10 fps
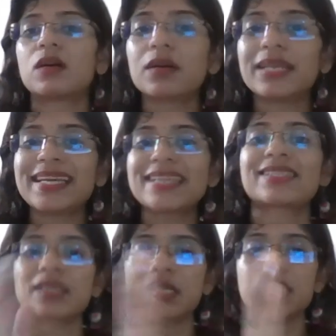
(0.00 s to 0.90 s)

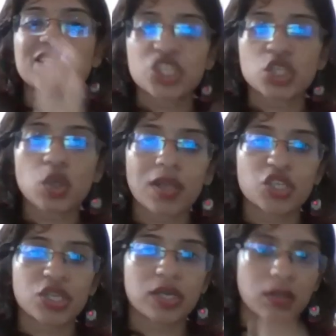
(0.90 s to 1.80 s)
earliest
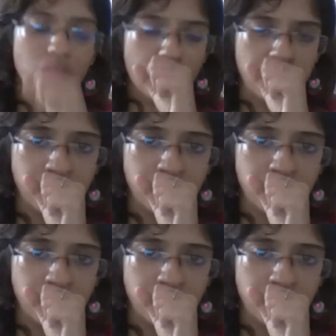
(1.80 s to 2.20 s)
histological